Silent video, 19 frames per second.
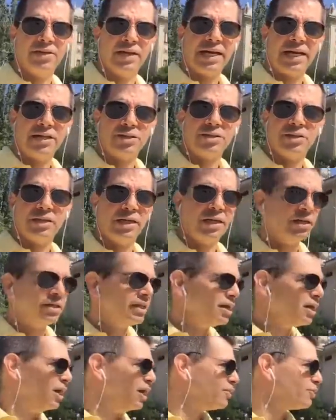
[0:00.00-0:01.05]
And actually on
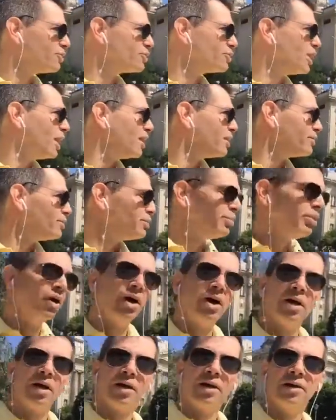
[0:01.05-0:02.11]
the other side of the
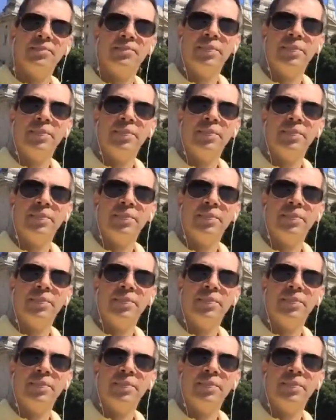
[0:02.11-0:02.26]
park,